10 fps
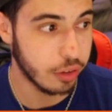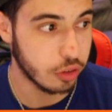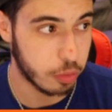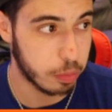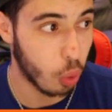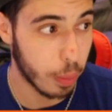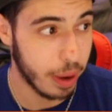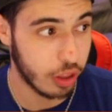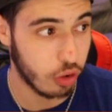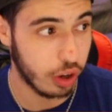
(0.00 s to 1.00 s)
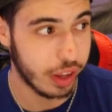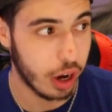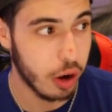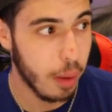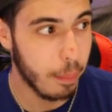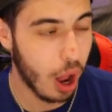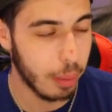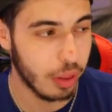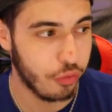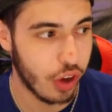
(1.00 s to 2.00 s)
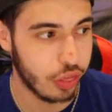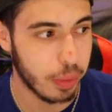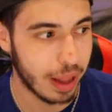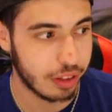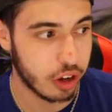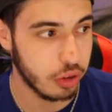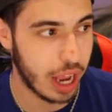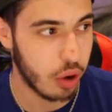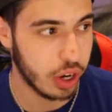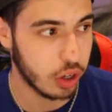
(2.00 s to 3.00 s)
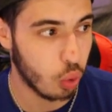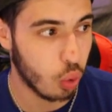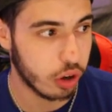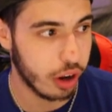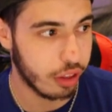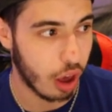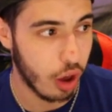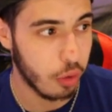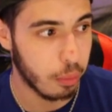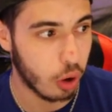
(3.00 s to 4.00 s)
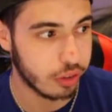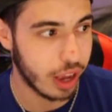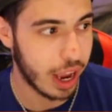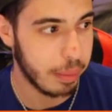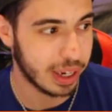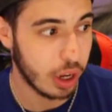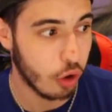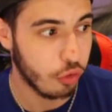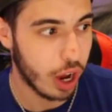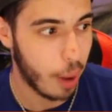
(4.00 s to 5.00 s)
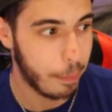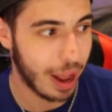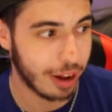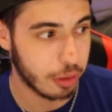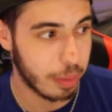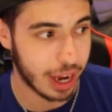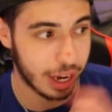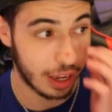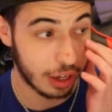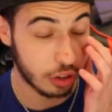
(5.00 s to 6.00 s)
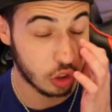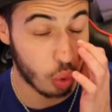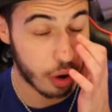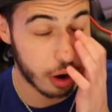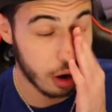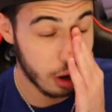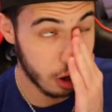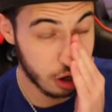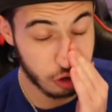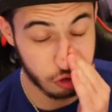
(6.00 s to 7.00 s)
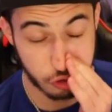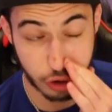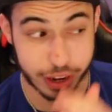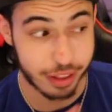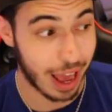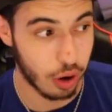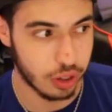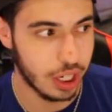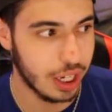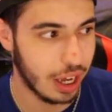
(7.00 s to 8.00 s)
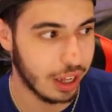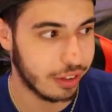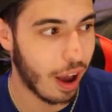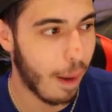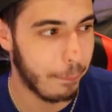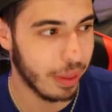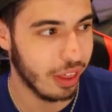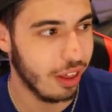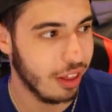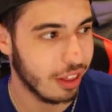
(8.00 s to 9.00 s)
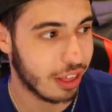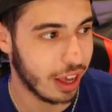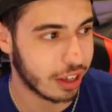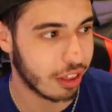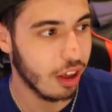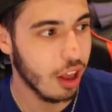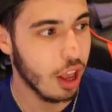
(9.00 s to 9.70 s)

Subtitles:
just poor base running there. Bottom of the fifth, the Mets go down in order as Marte and McNeil fly out back-to-back, and then Lindor strikes out. Top of the sixth,